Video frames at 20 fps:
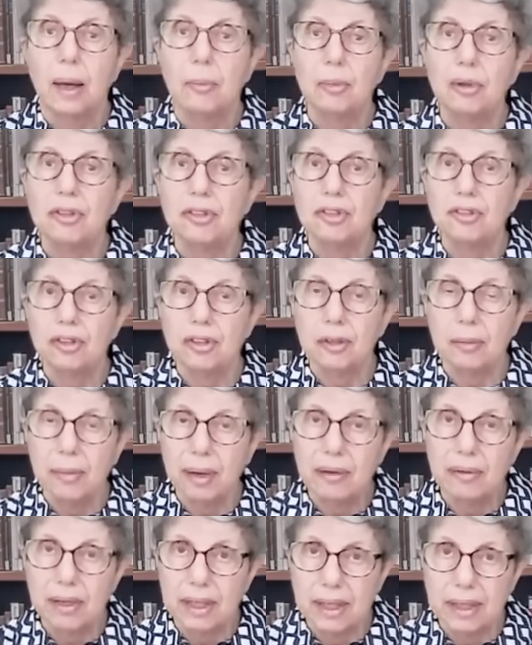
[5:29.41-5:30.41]
But it's an
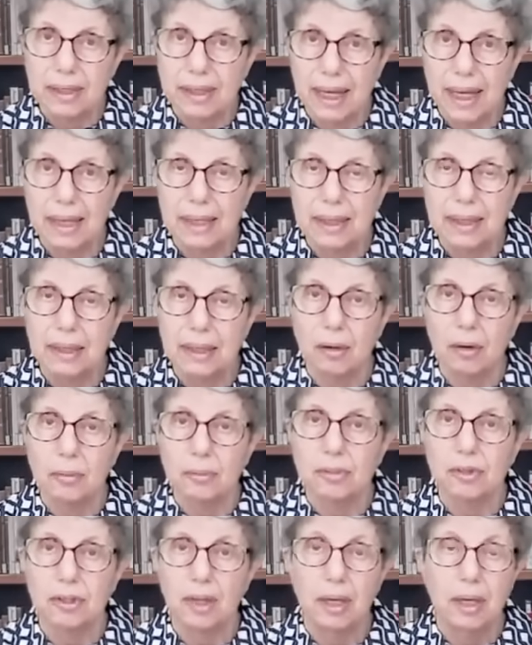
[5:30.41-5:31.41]
American
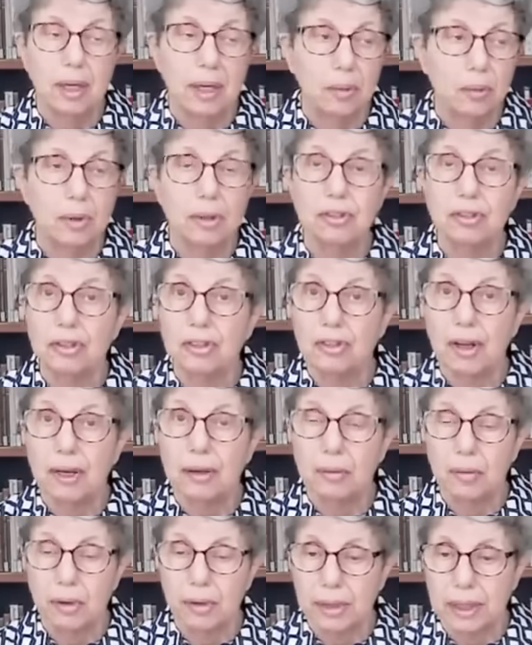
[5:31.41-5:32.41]
helicopter, which is
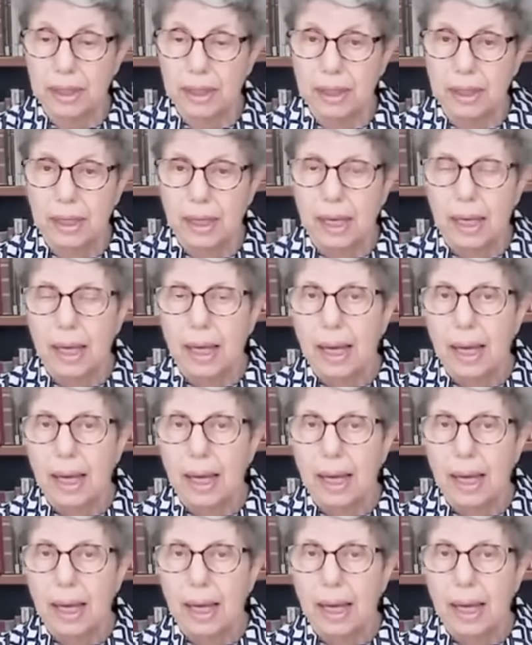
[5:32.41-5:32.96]
ironic.